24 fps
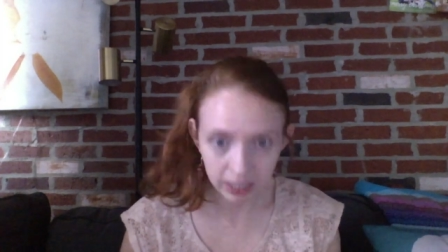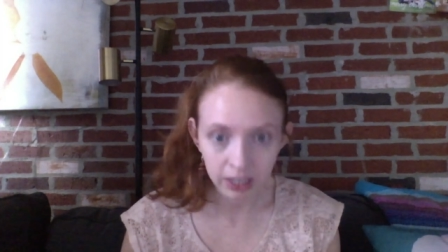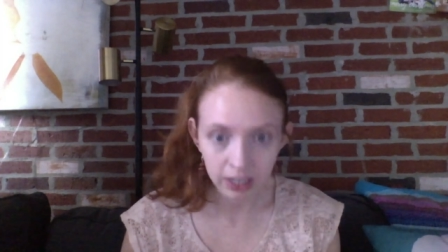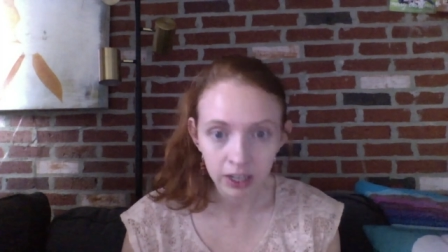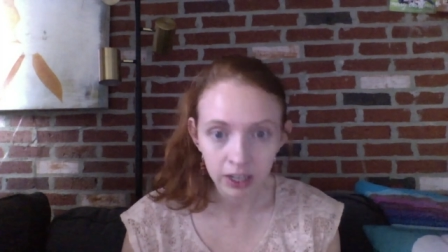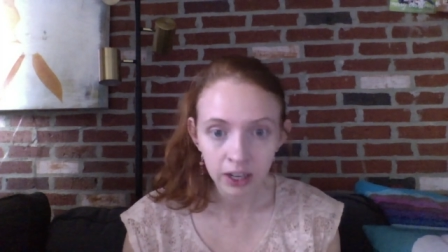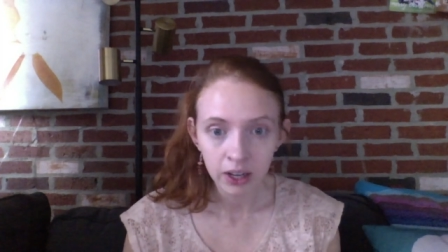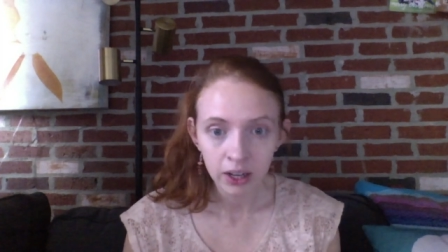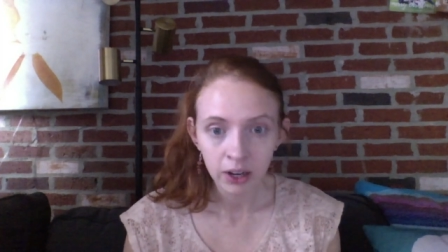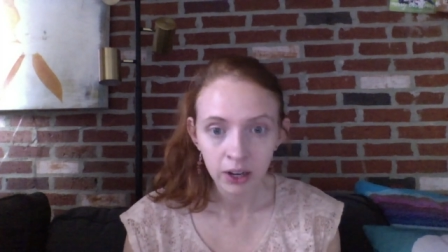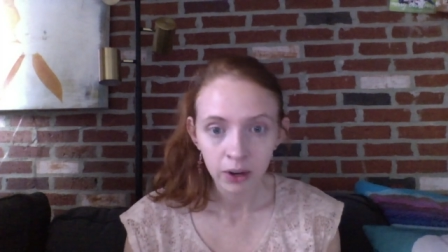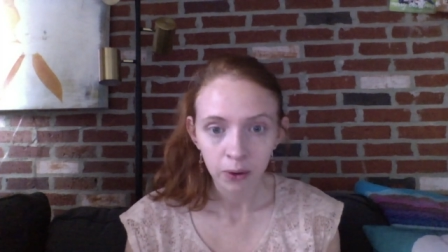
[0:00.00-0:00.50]
it
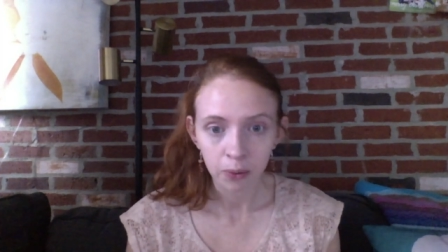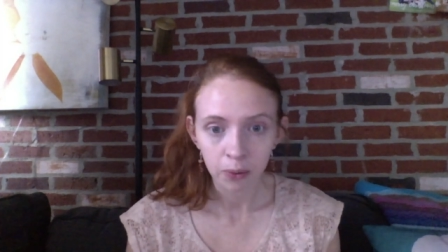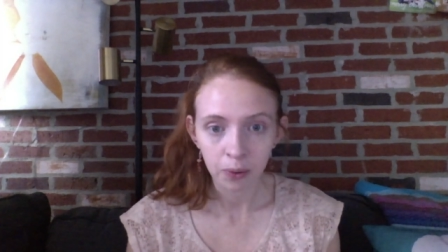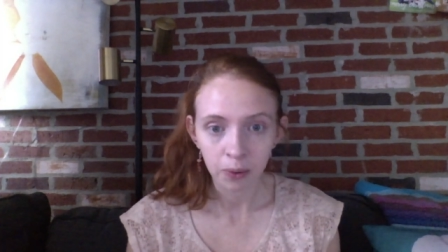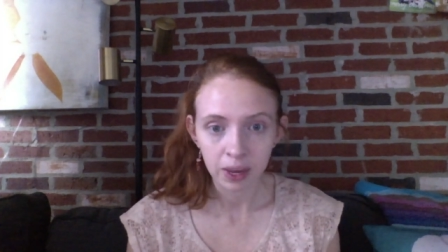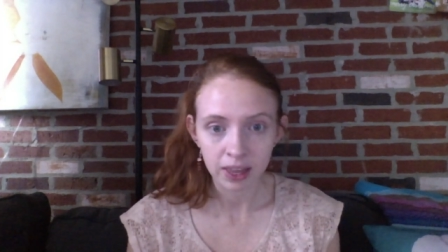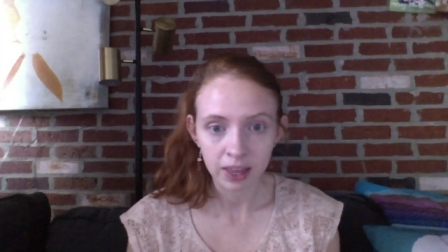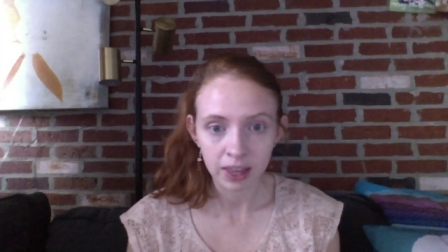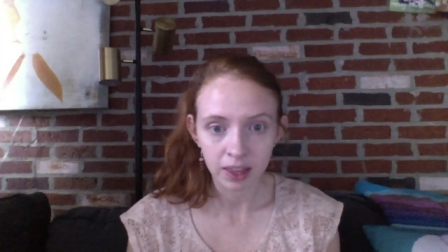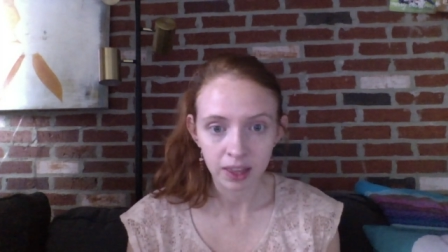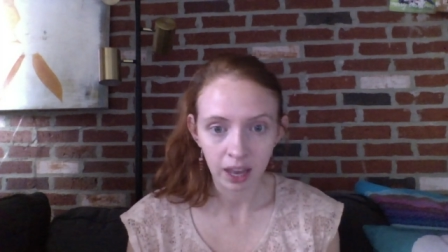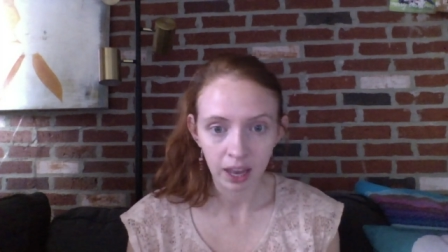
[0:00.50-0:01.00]

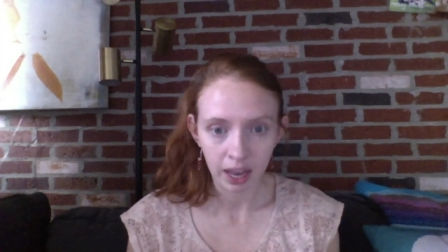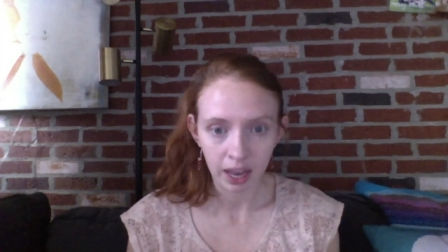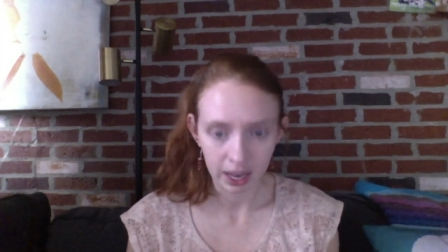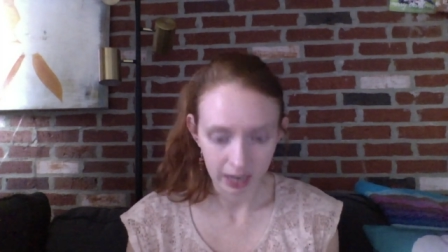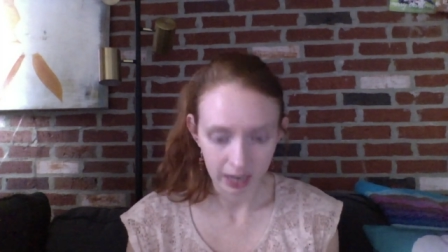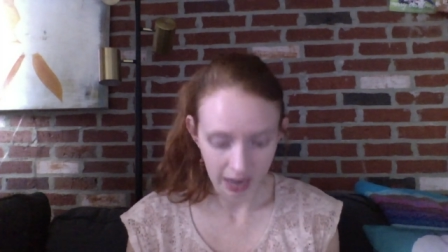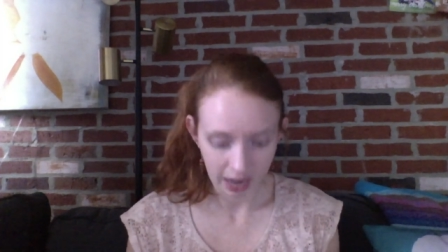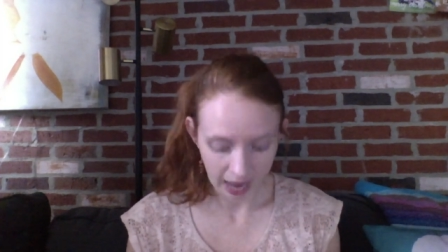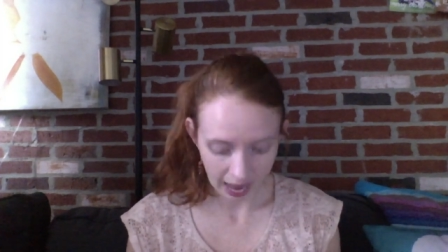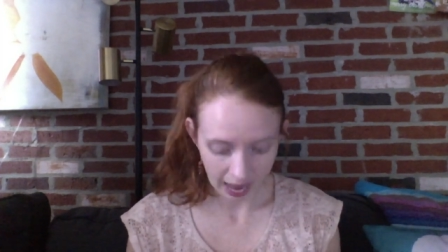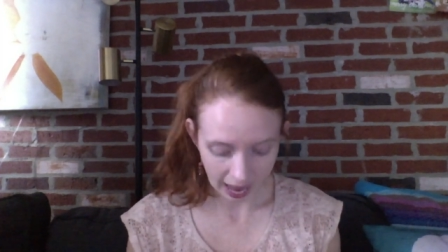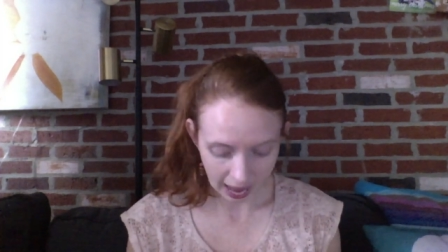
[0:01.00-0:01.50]
with
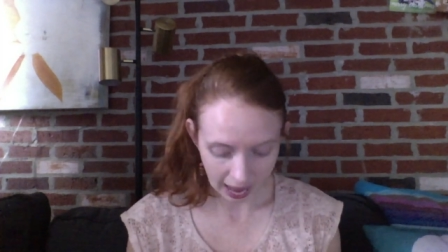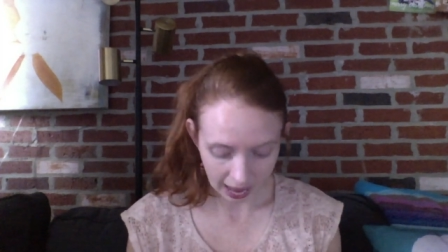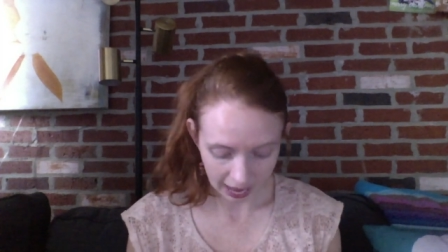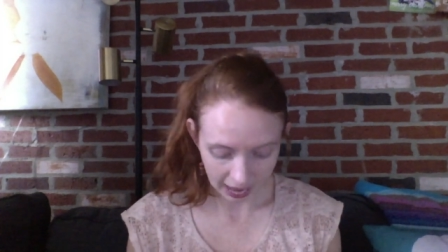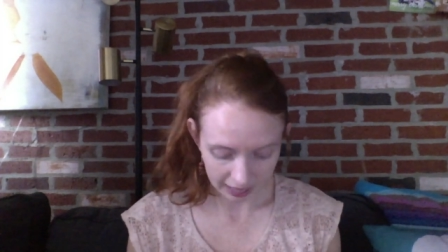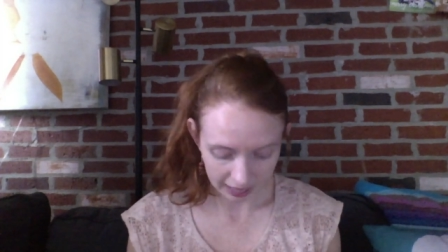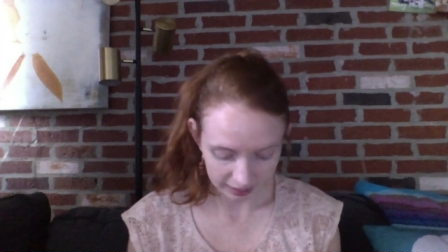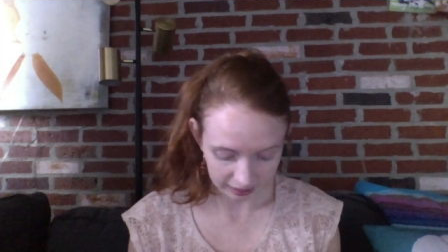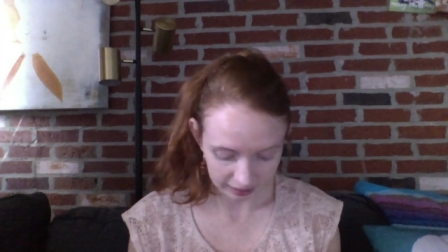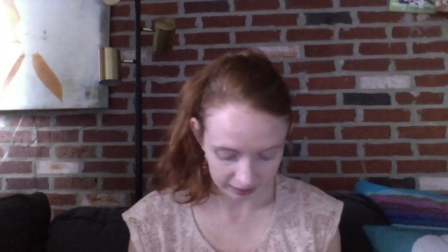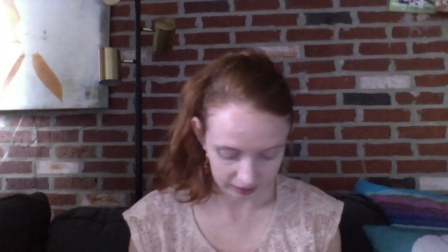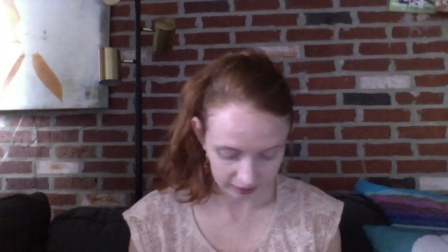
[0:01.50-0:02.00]
an
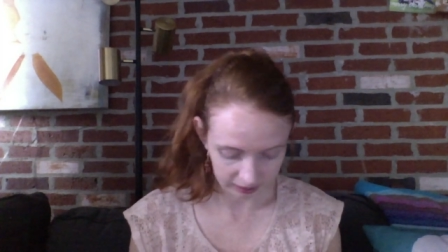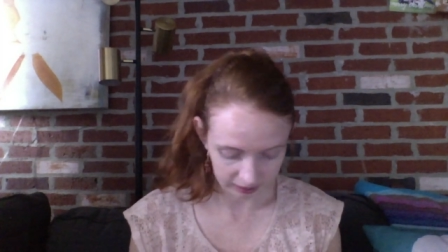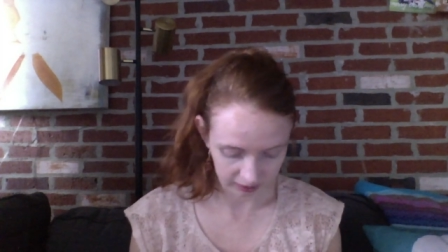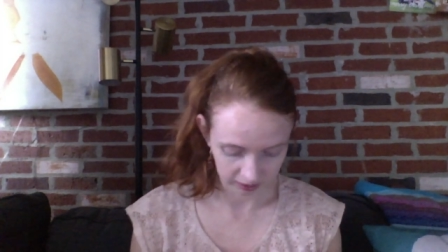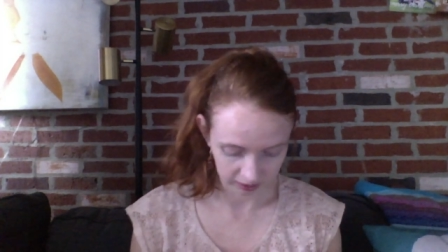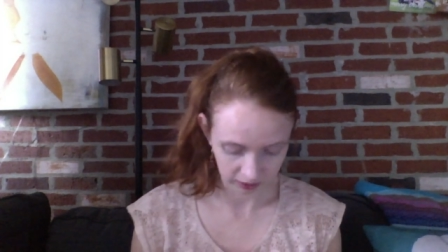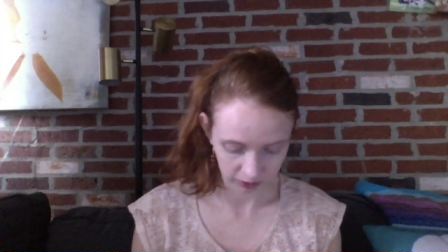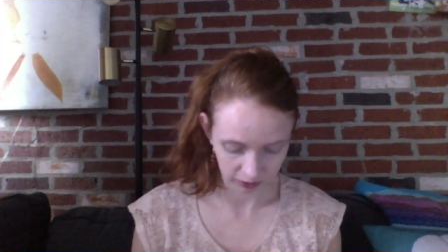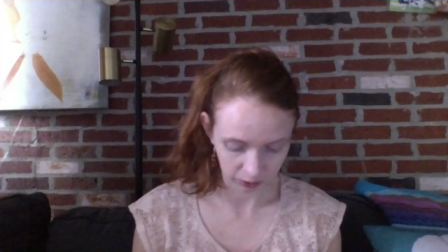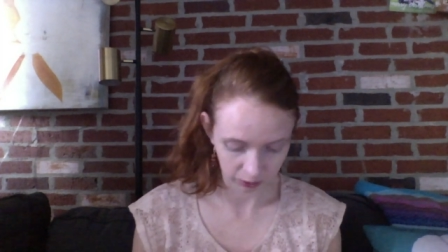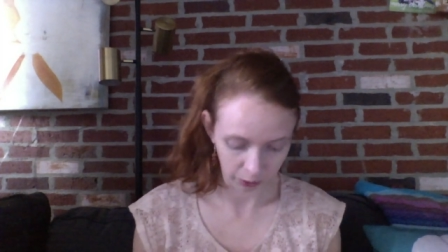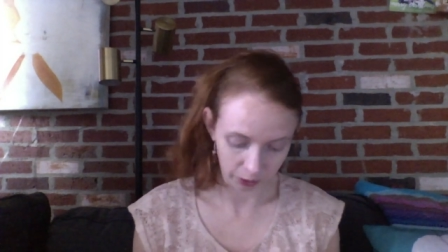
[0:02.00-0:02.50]
S
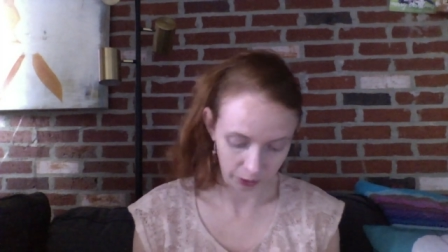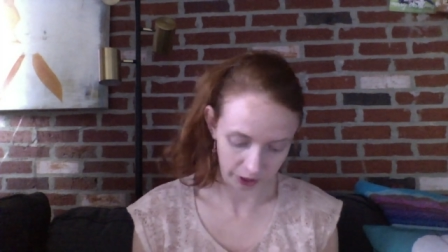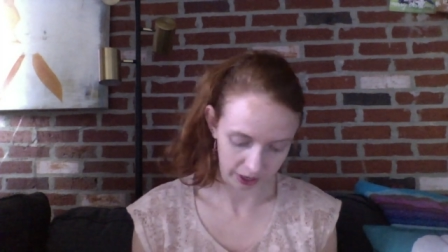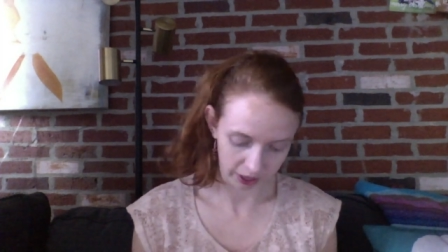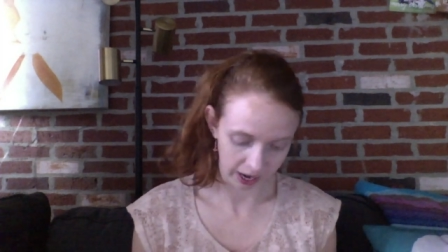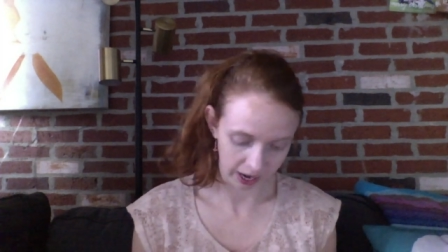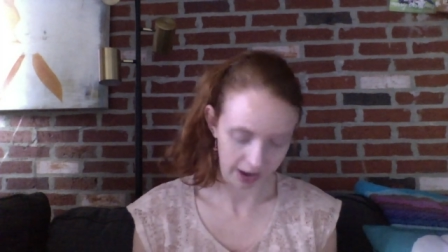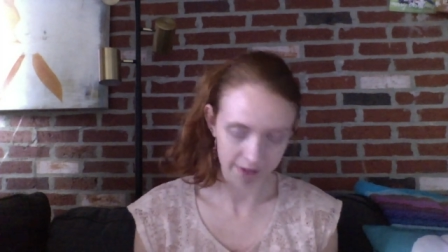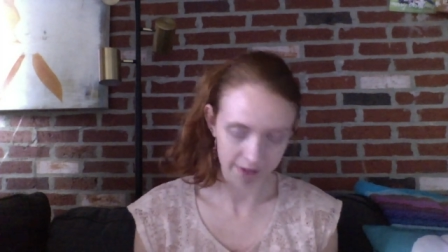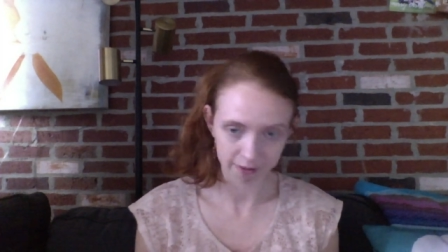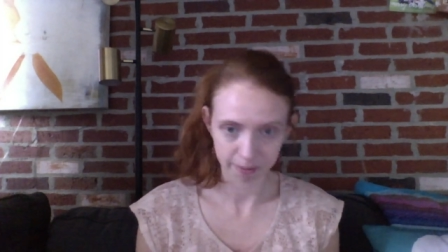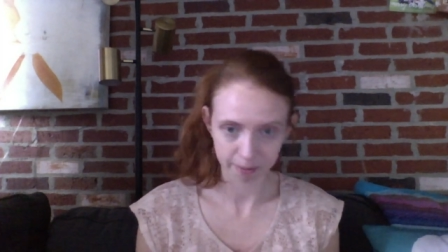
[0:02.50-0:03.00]
or
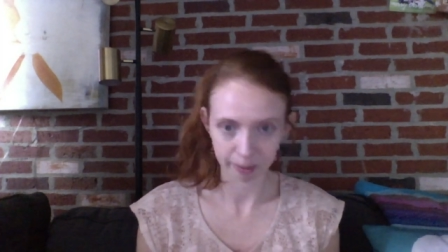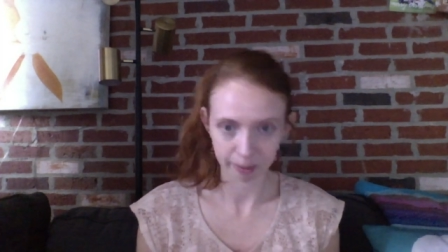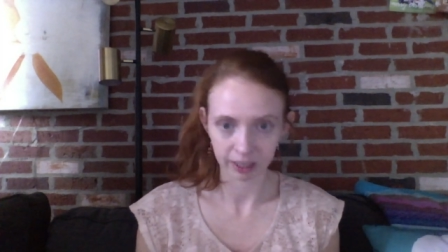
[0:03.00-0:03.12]
an F,